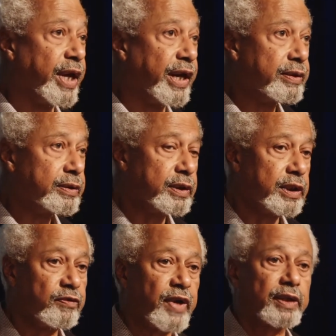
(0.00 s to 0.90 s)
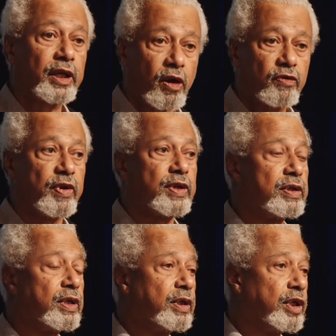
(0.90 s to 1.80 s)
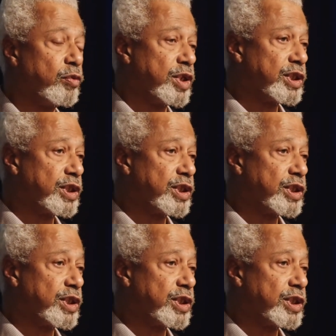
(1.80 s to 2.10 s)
there. In fact, the convent in